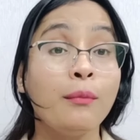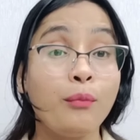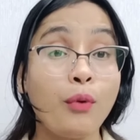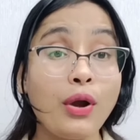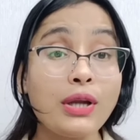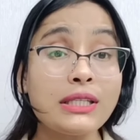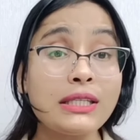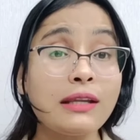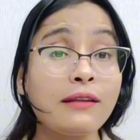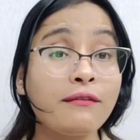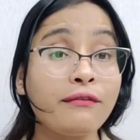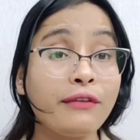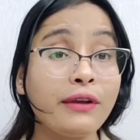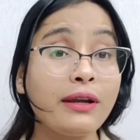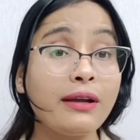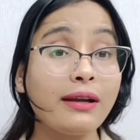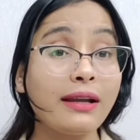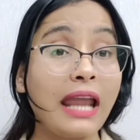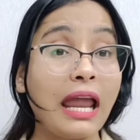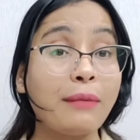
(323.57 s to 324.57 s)
Pointing
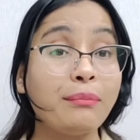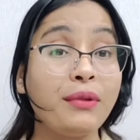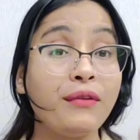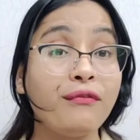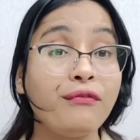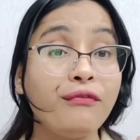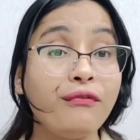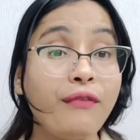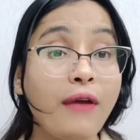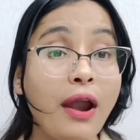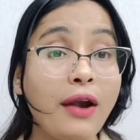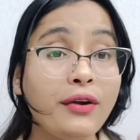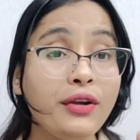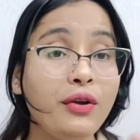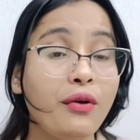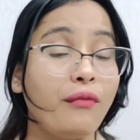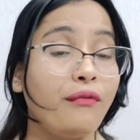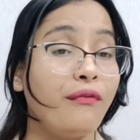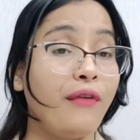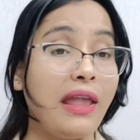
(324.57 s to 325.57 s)
finger can be
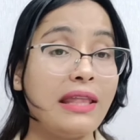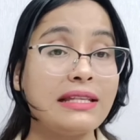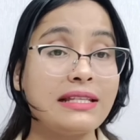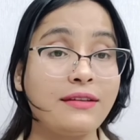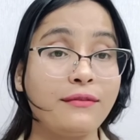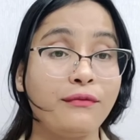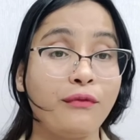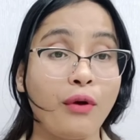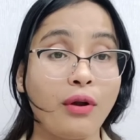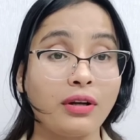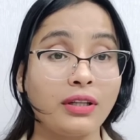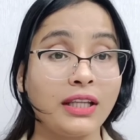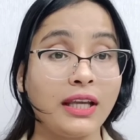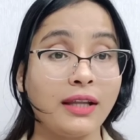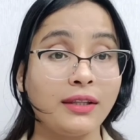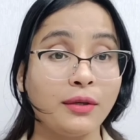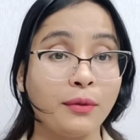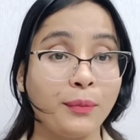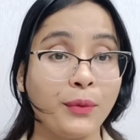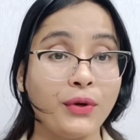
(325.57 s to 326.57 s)
very offensive for the
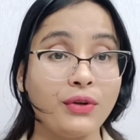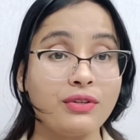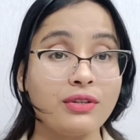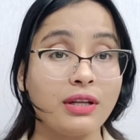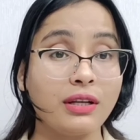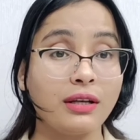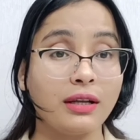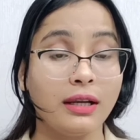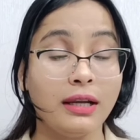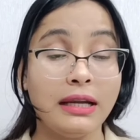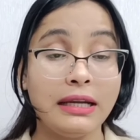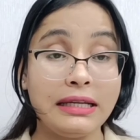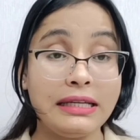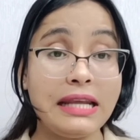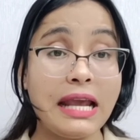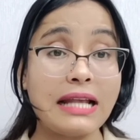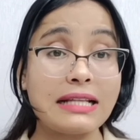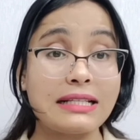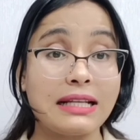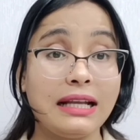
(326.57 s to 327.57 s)
other person.
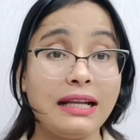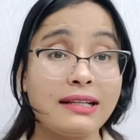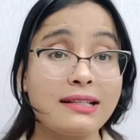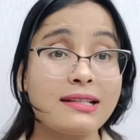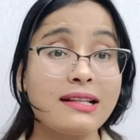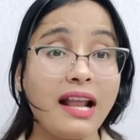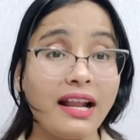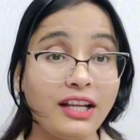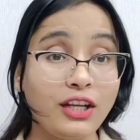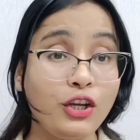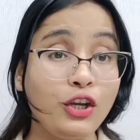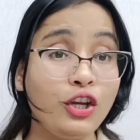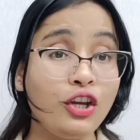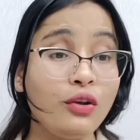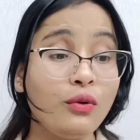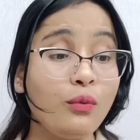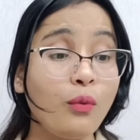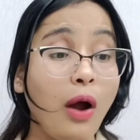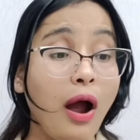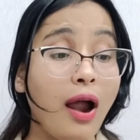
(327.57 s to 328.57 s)
Yes, it's like
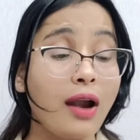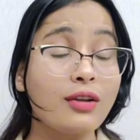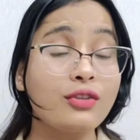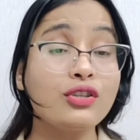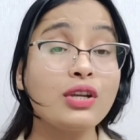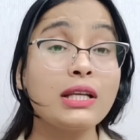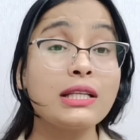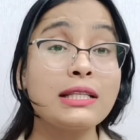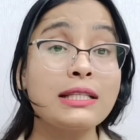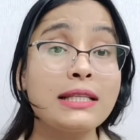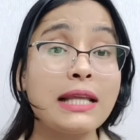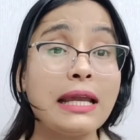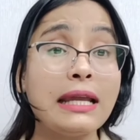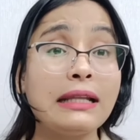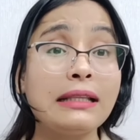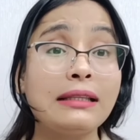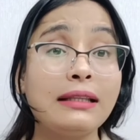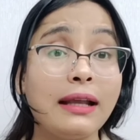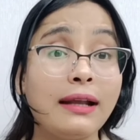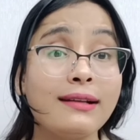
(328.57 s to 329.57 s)
you are just
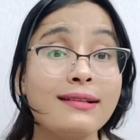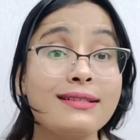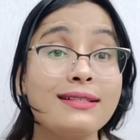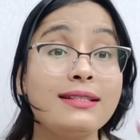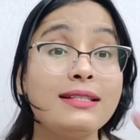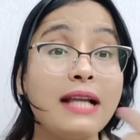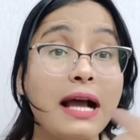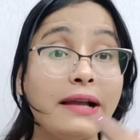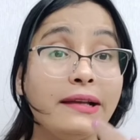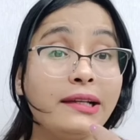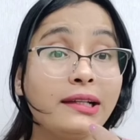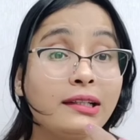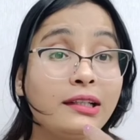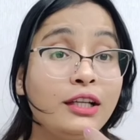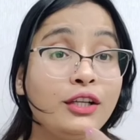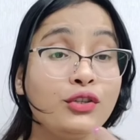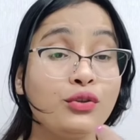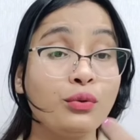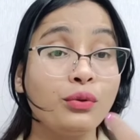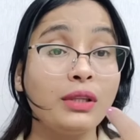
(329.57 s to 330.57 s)
saying things
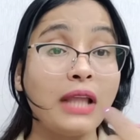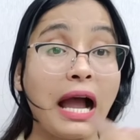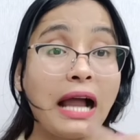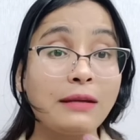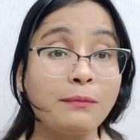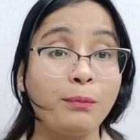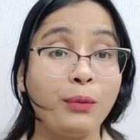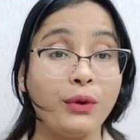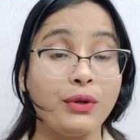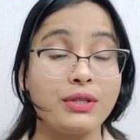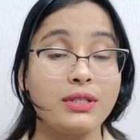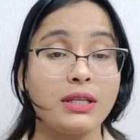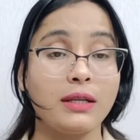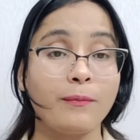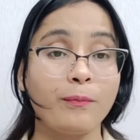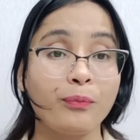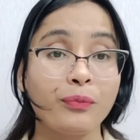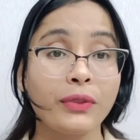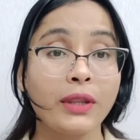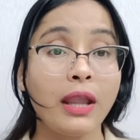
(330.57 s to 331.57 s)
directly to that
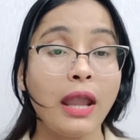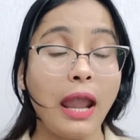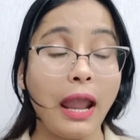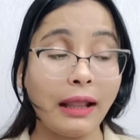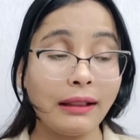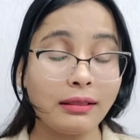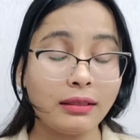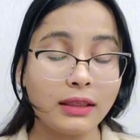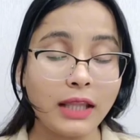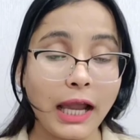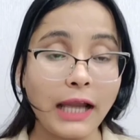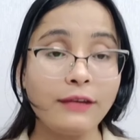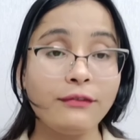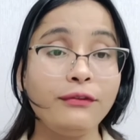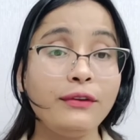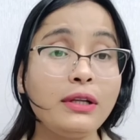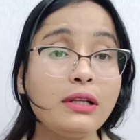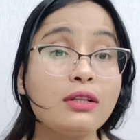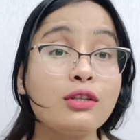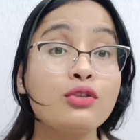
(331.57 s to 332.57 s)
person. And that
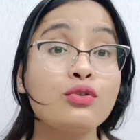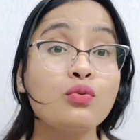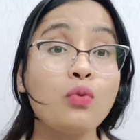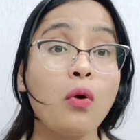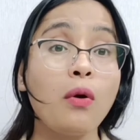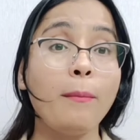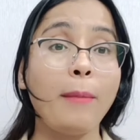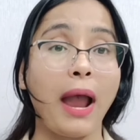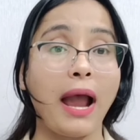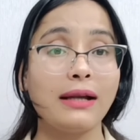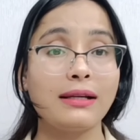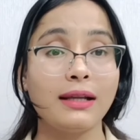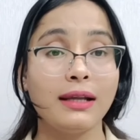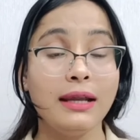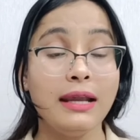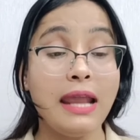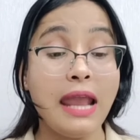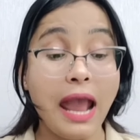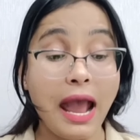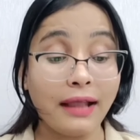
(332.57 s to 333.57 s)
feels so bad.
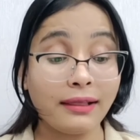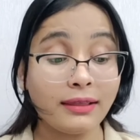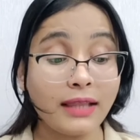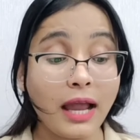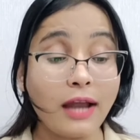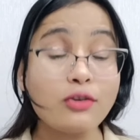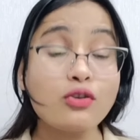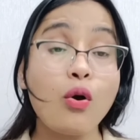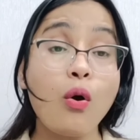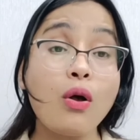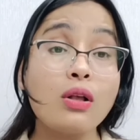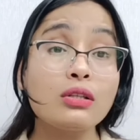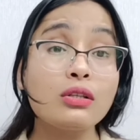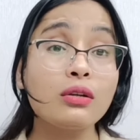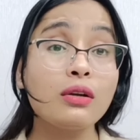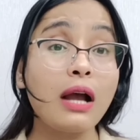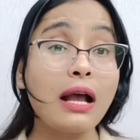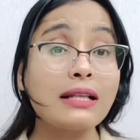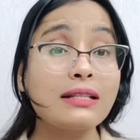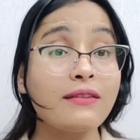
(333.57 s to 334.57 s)
And that
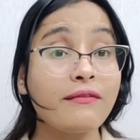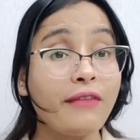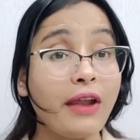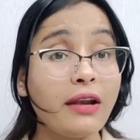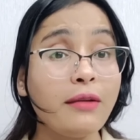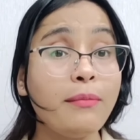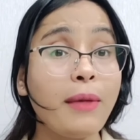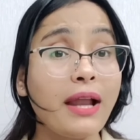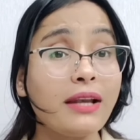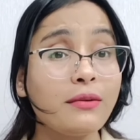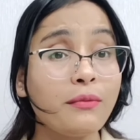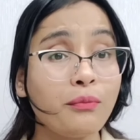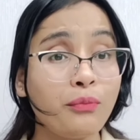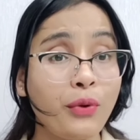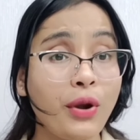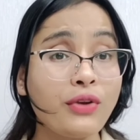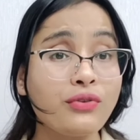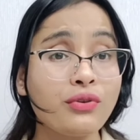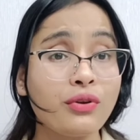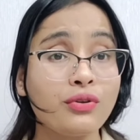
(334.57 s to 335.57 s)
also casts a very bad
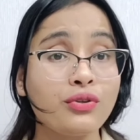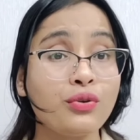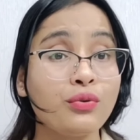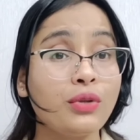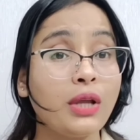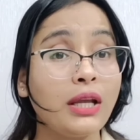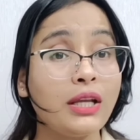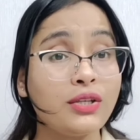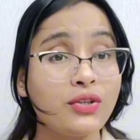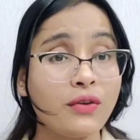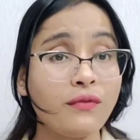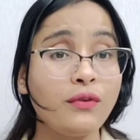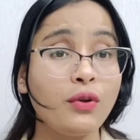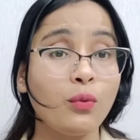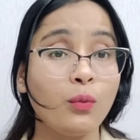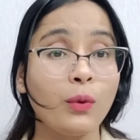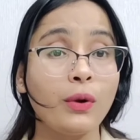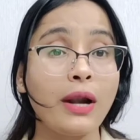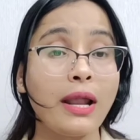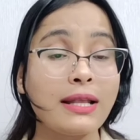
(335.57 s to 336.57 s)
impression to the
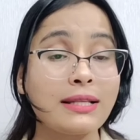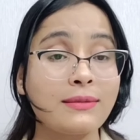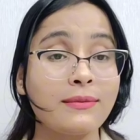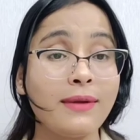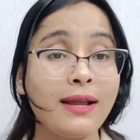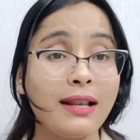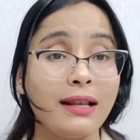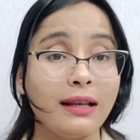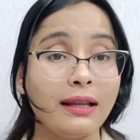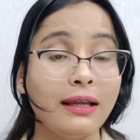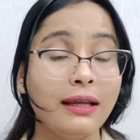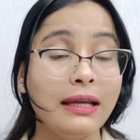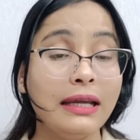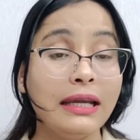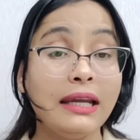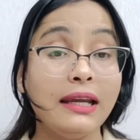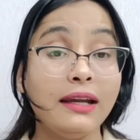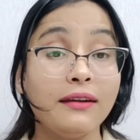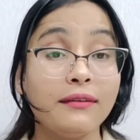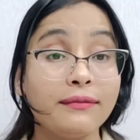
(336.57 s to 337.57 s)
interviewer as well.
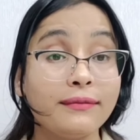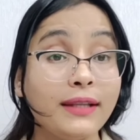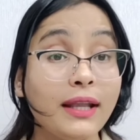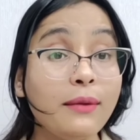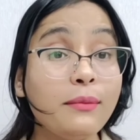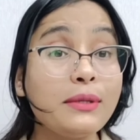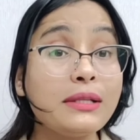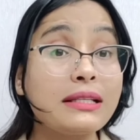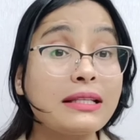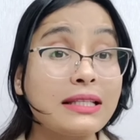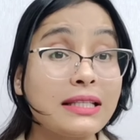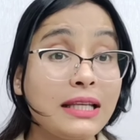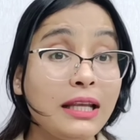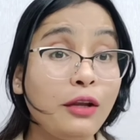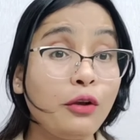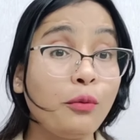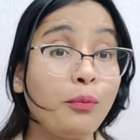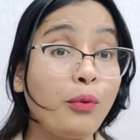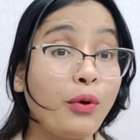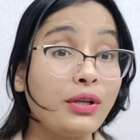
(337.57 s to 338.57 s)
If they will
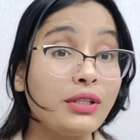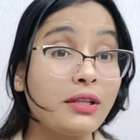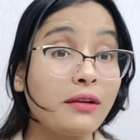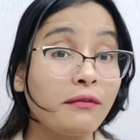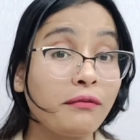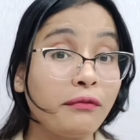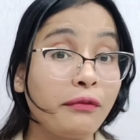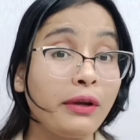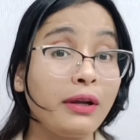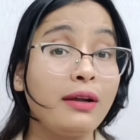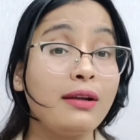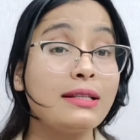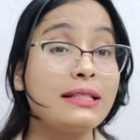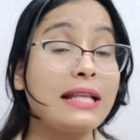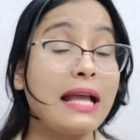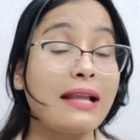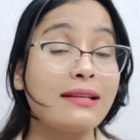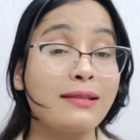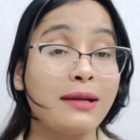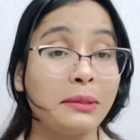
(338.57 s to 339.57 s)
see you pointing fingers
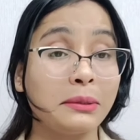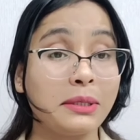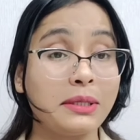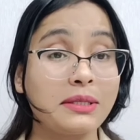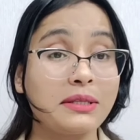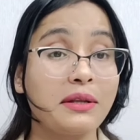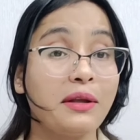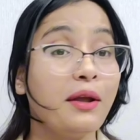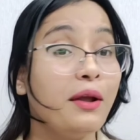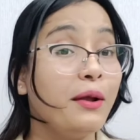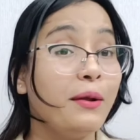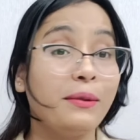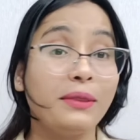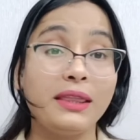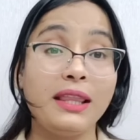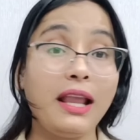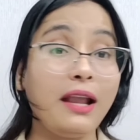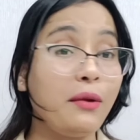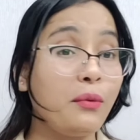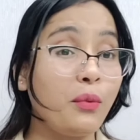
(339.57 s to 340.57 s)
at others,
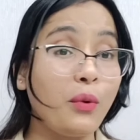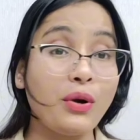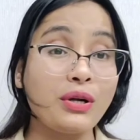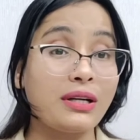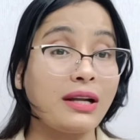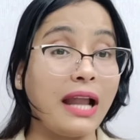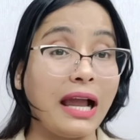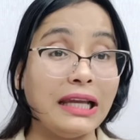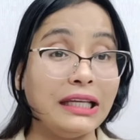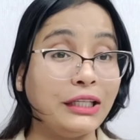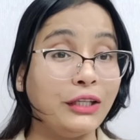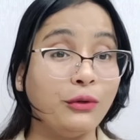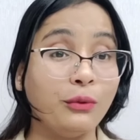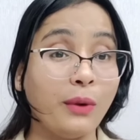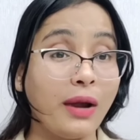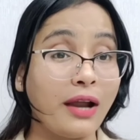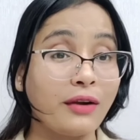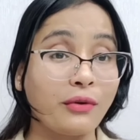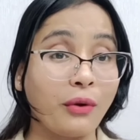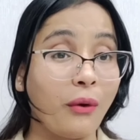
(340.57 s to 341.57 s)
they won't like
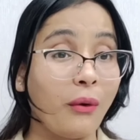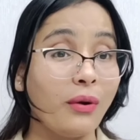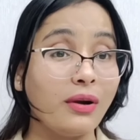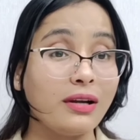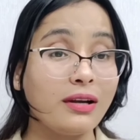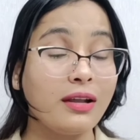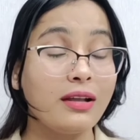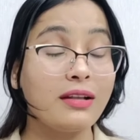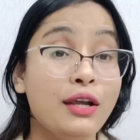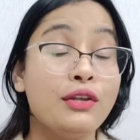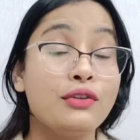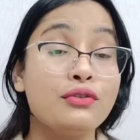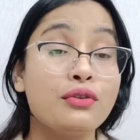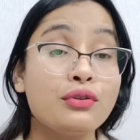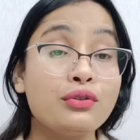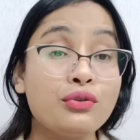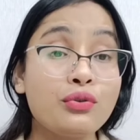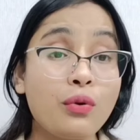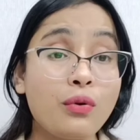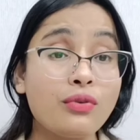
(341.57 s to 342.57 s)
you at all.
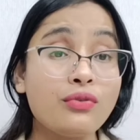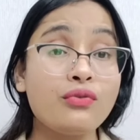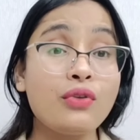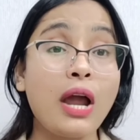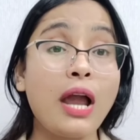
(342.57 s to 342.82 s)
So don't